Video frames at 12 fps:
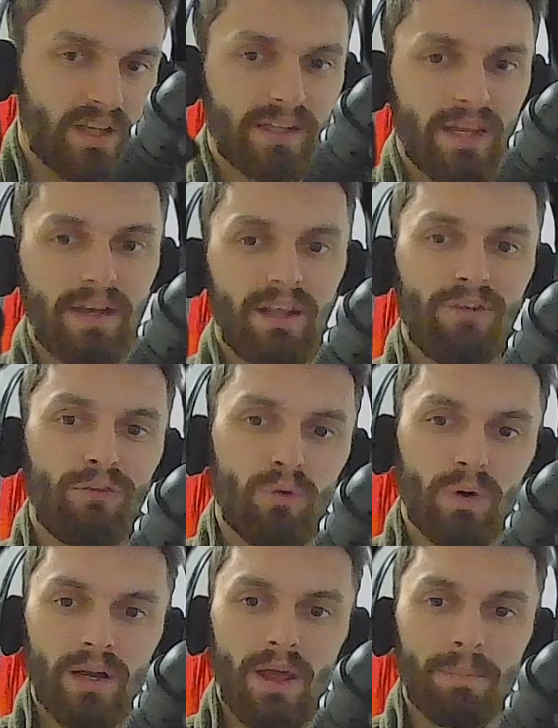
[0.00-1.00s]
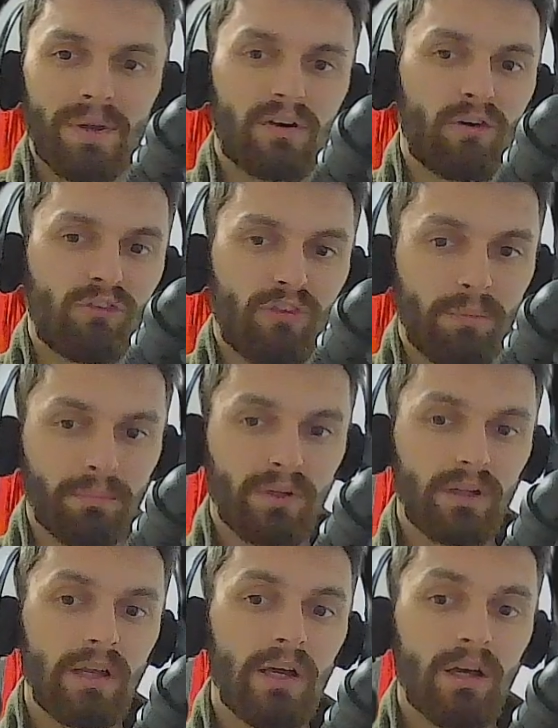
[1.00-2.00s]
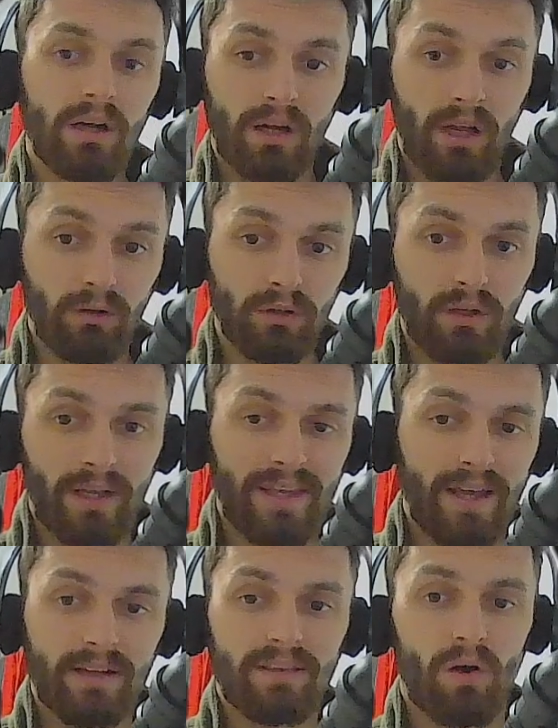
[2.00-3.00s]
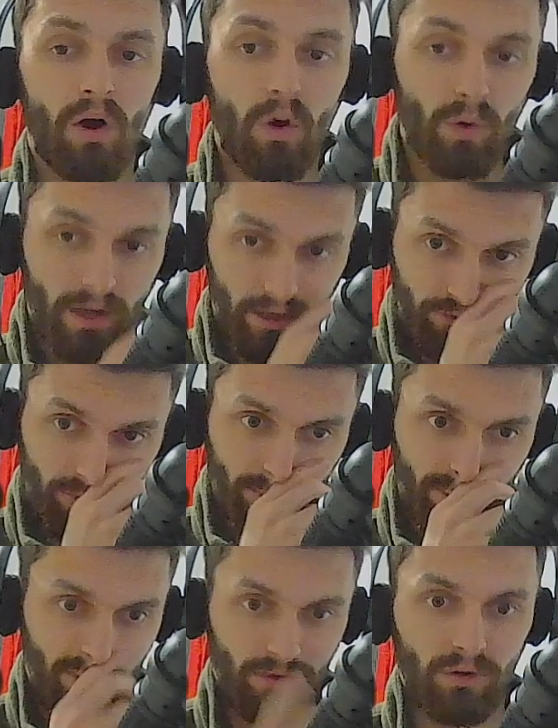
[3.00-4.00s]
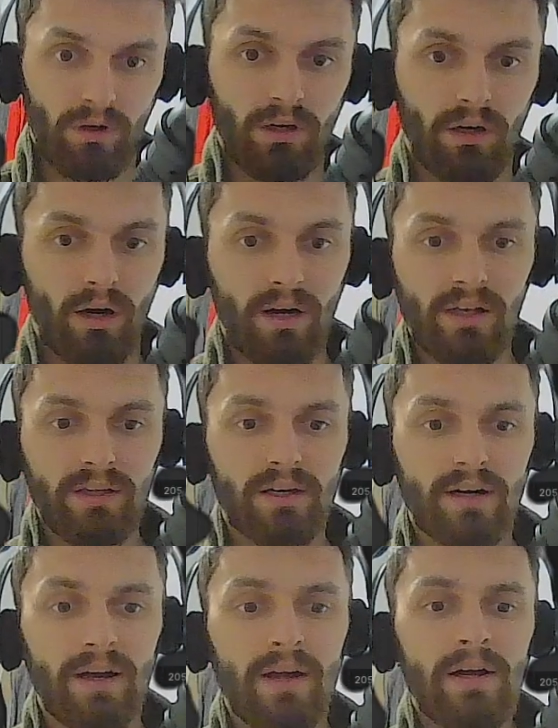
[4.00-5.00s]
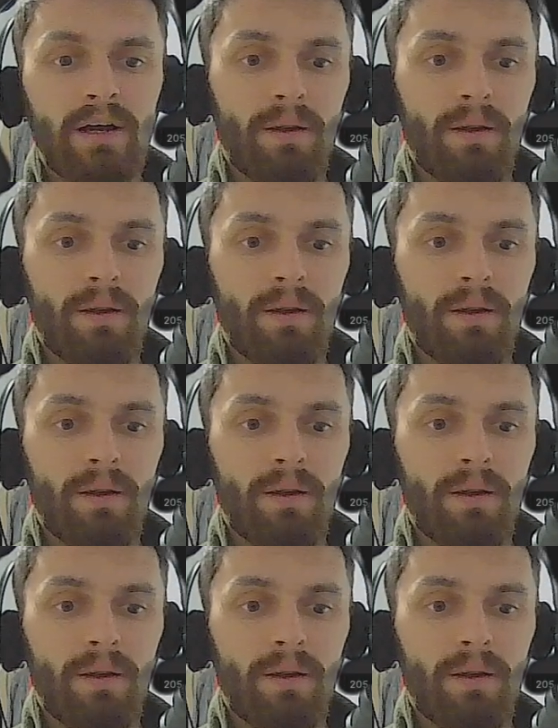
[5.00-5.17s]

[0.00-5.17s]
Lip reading: Again, if you want a better example, go look again at the orc I showed you earlier.